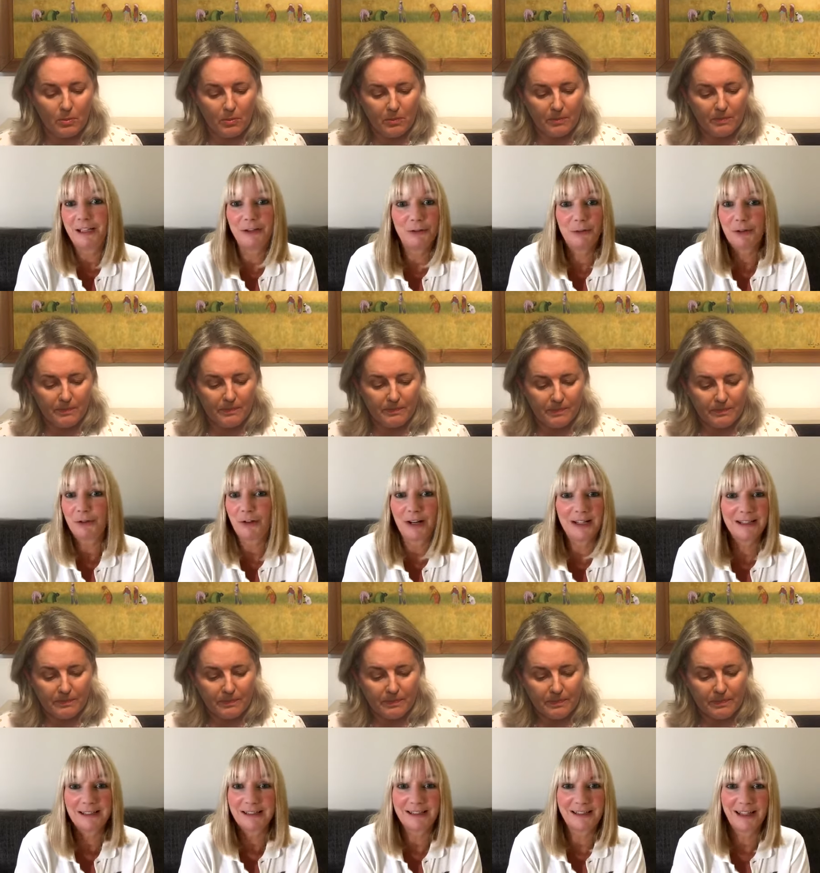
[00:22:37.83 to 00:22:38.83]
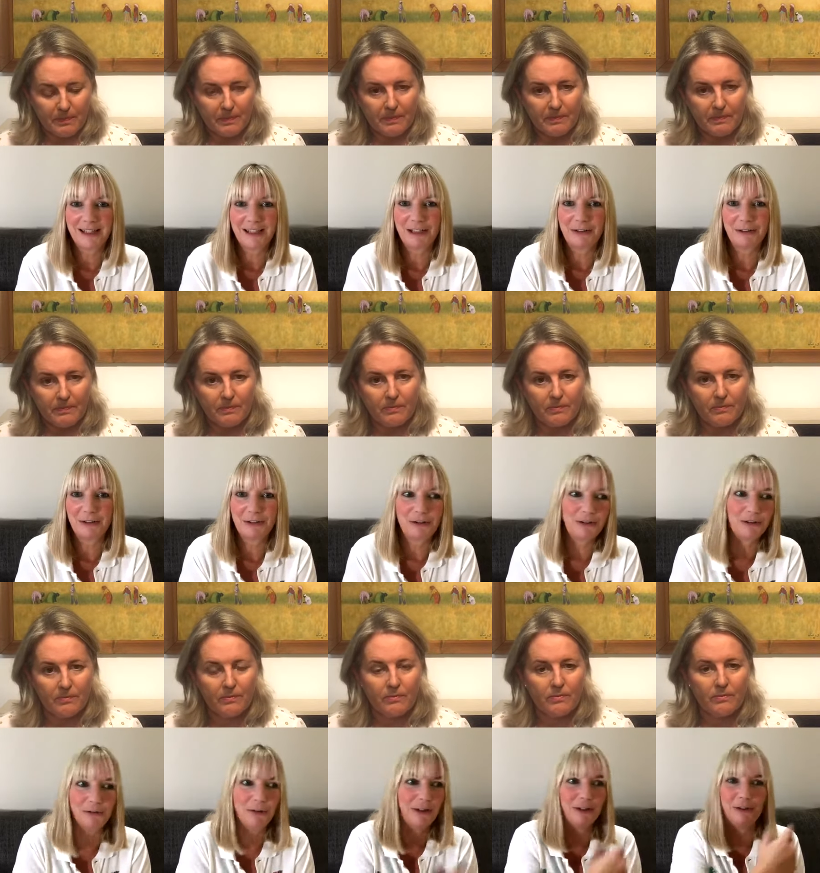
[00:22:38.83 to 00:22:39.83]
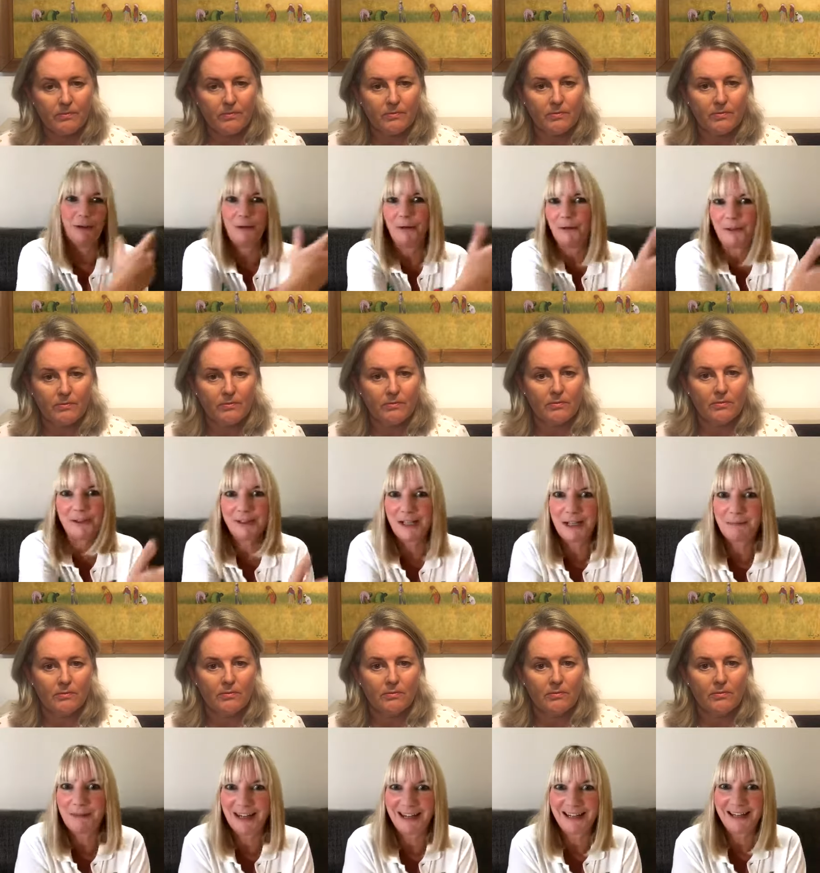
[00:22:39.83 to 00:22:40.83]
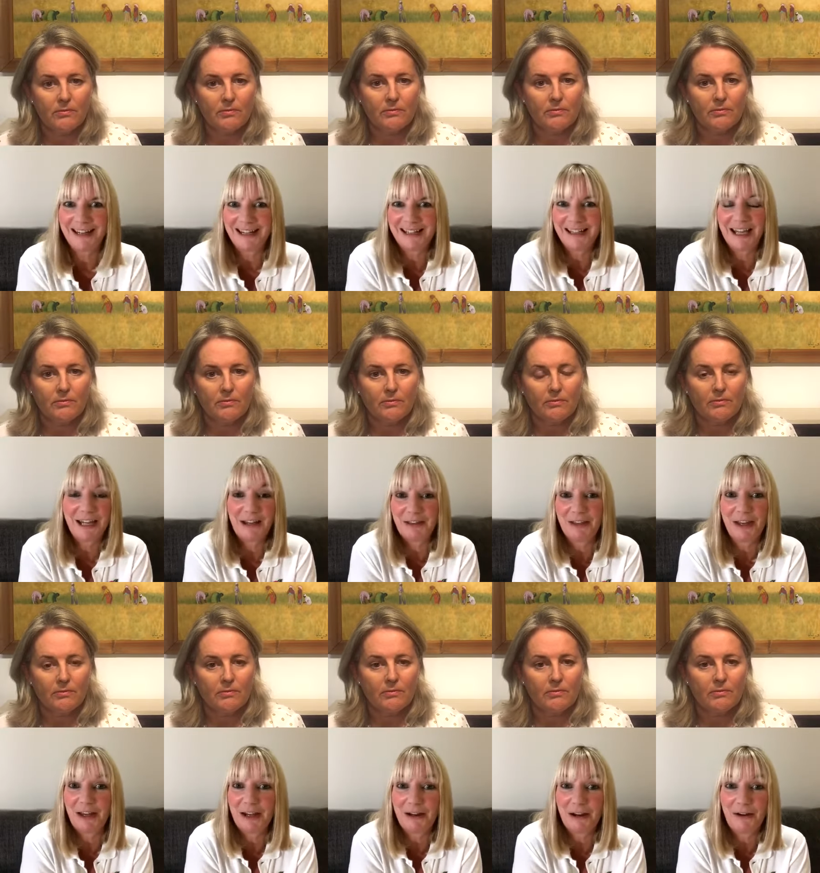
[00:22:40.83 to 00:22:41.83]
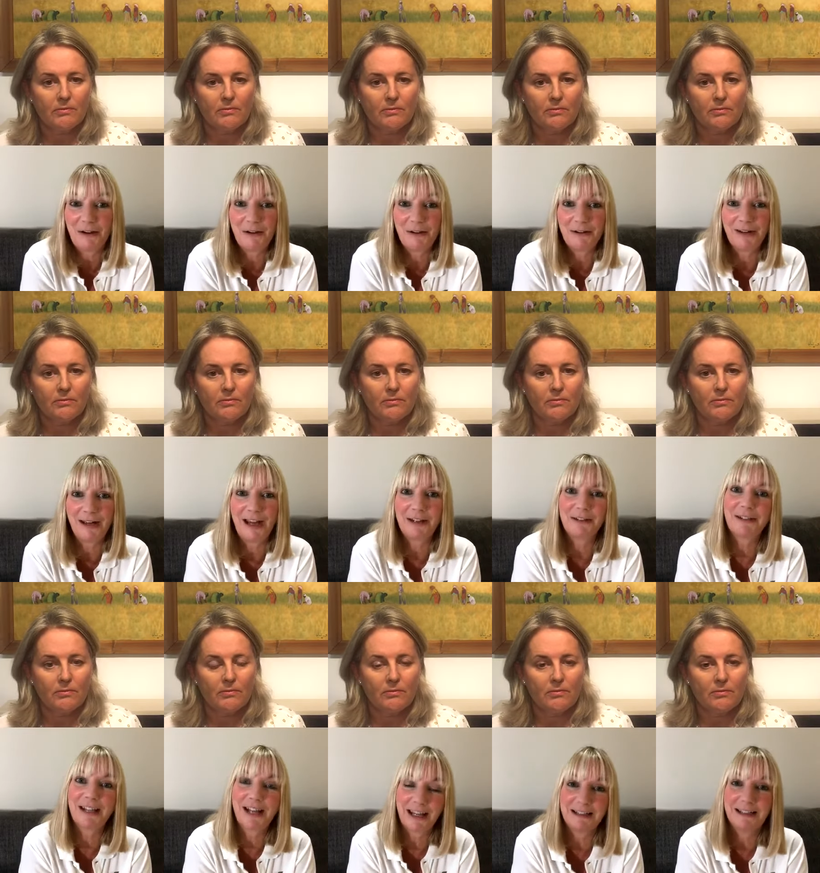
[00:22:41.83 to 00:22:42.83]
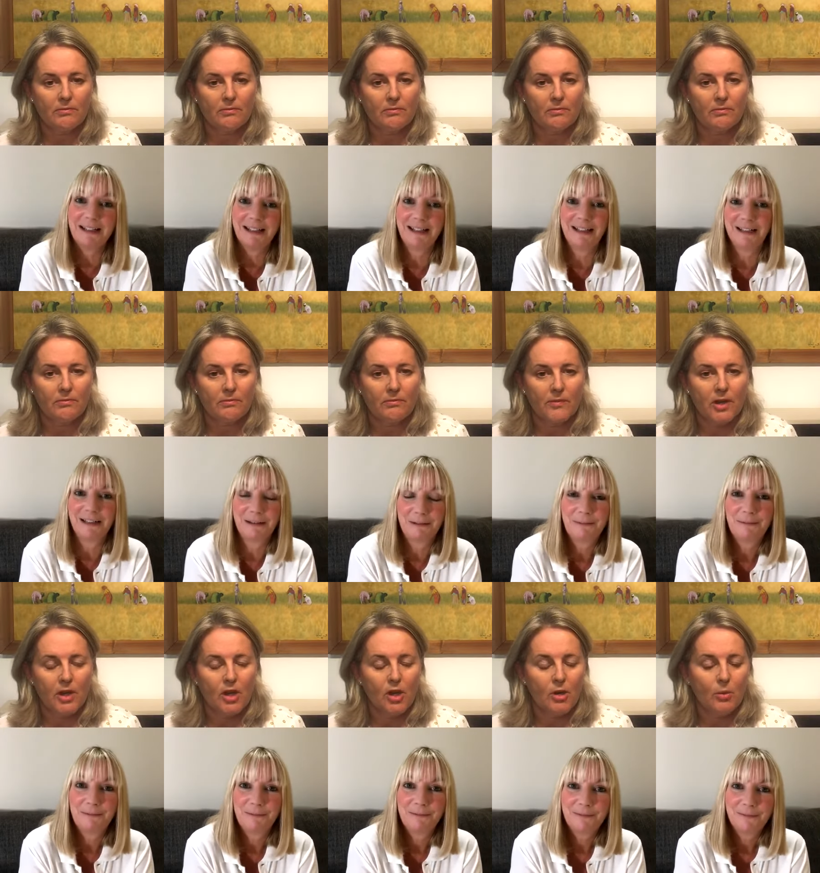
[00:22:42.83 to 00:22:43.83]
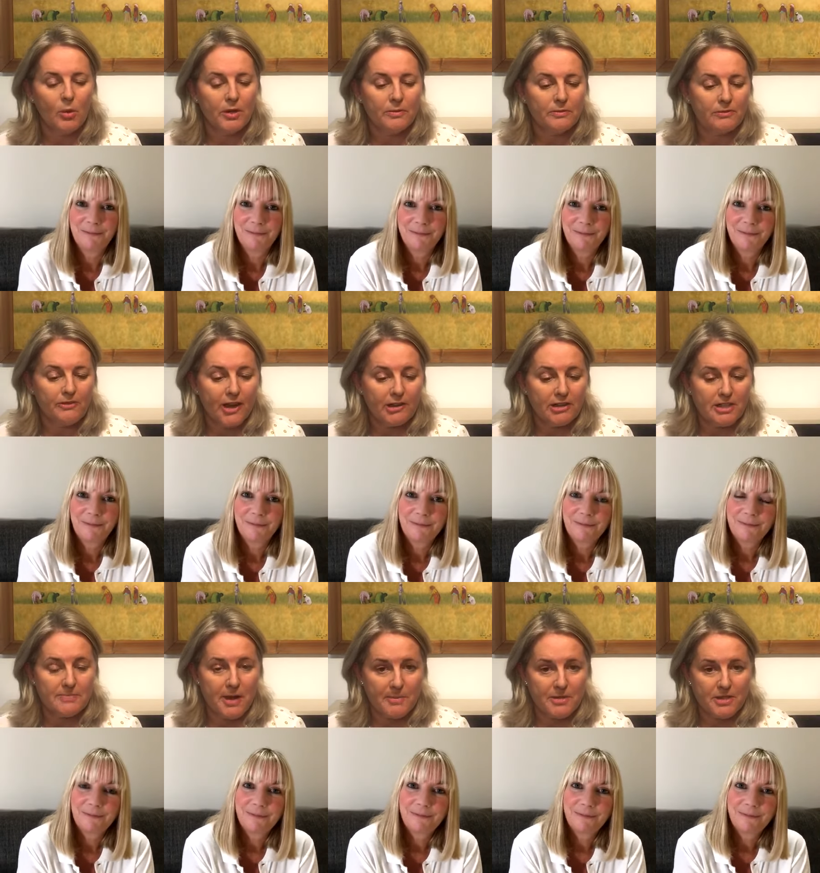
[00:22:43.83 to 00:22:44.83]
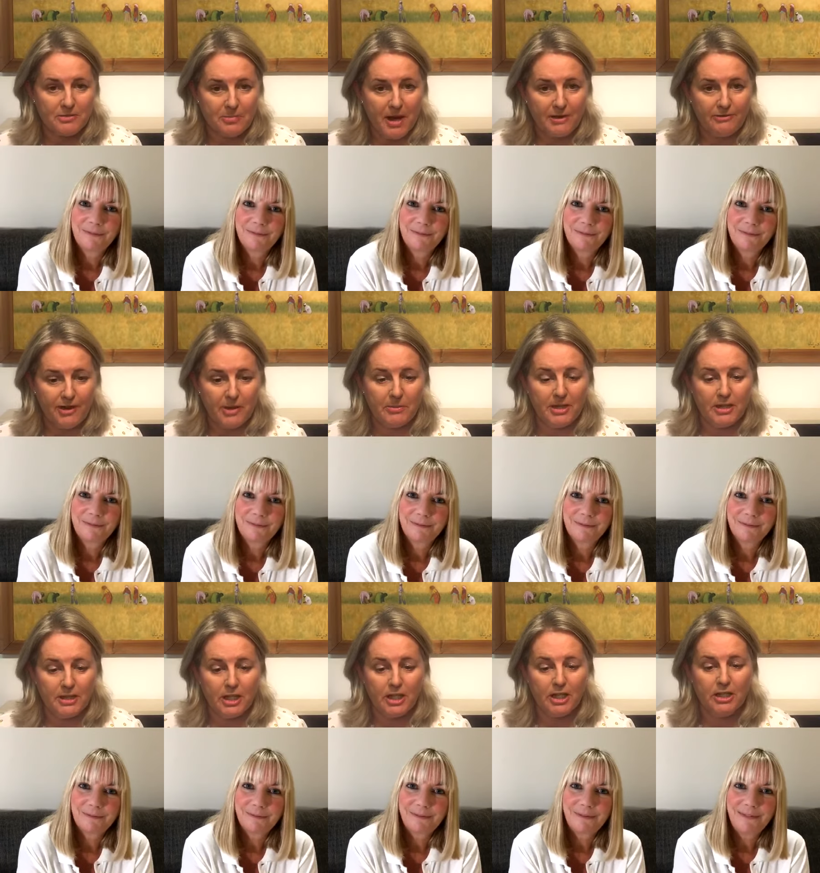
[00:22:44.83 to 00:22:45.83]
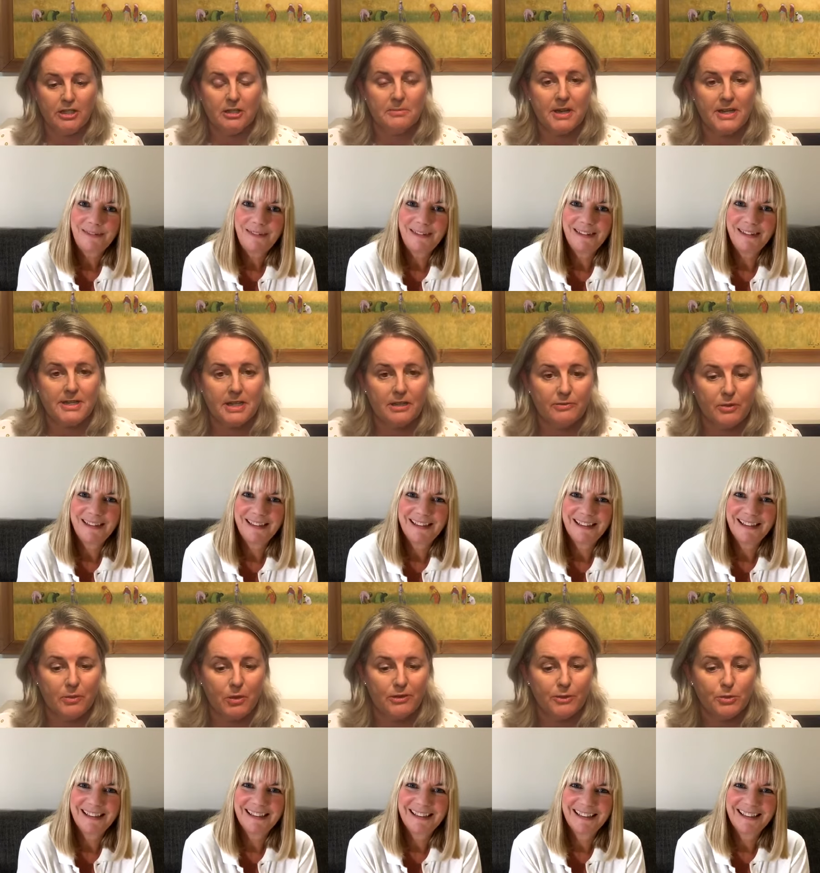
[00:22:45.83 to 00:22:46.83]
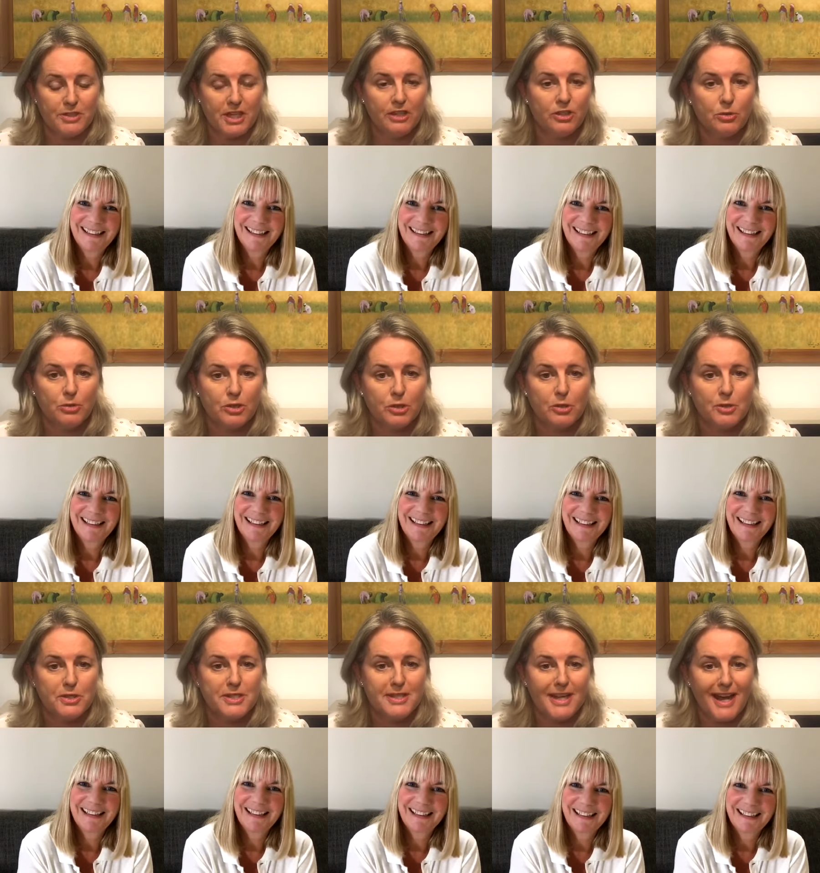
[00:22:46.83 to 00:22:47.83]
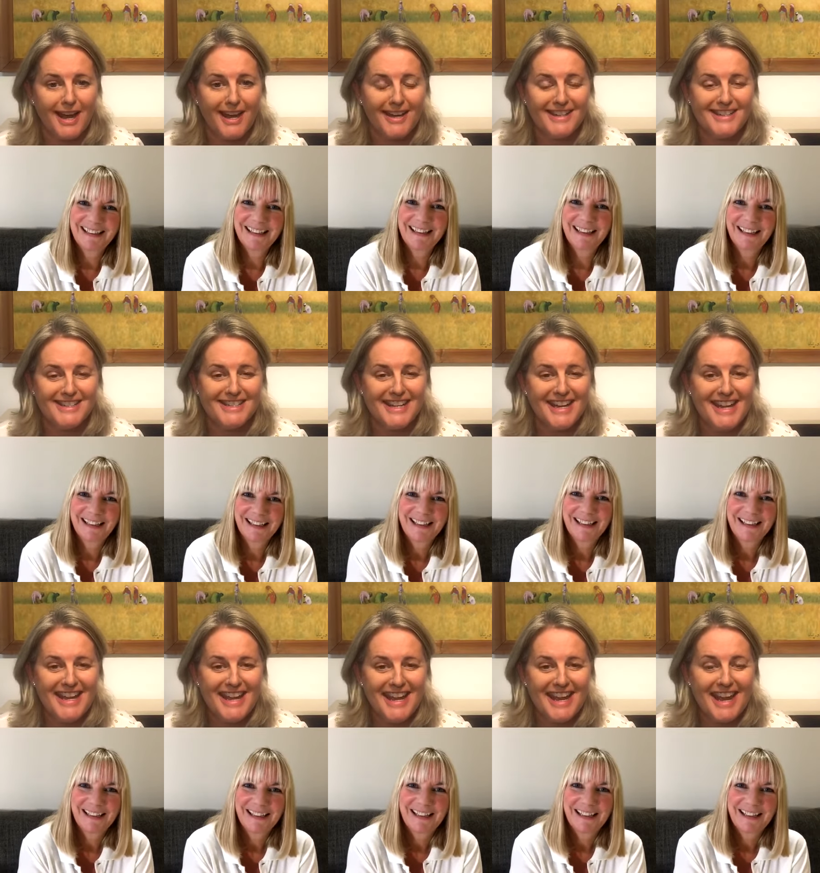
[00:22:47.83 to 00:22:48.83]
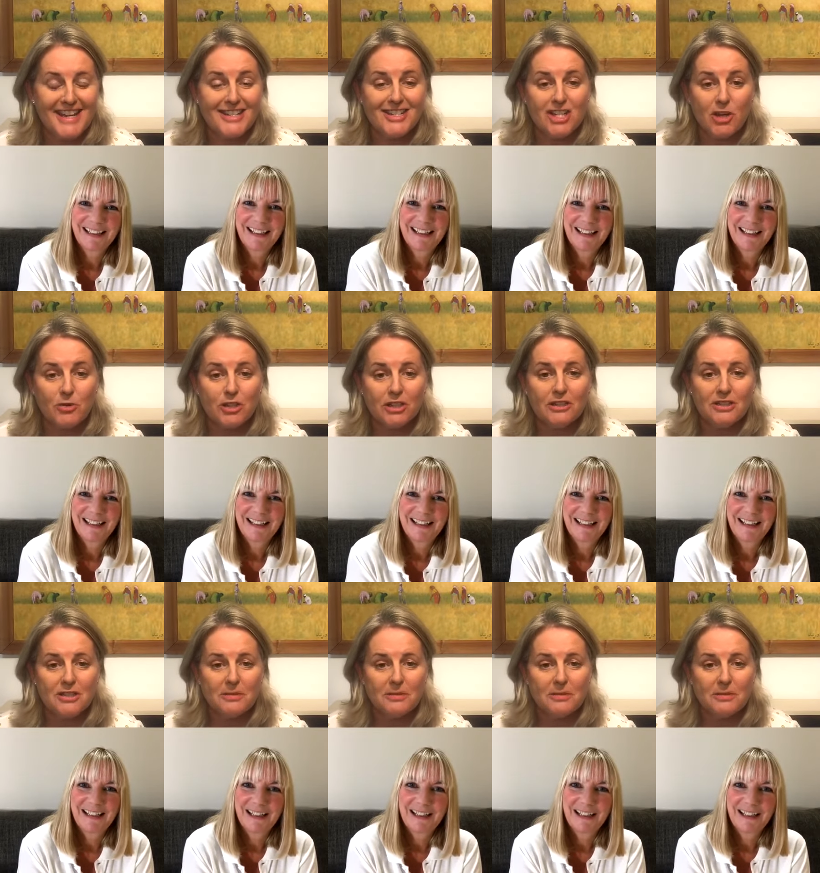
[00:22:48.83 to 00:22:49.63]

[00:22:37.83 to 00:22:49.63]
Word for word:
Speaker 1: you to our trainers and thank you to you know the team here. It, they are outstanding.
Speaker 2: Well, various members of my family, including myself, we've all done your course. And it's so good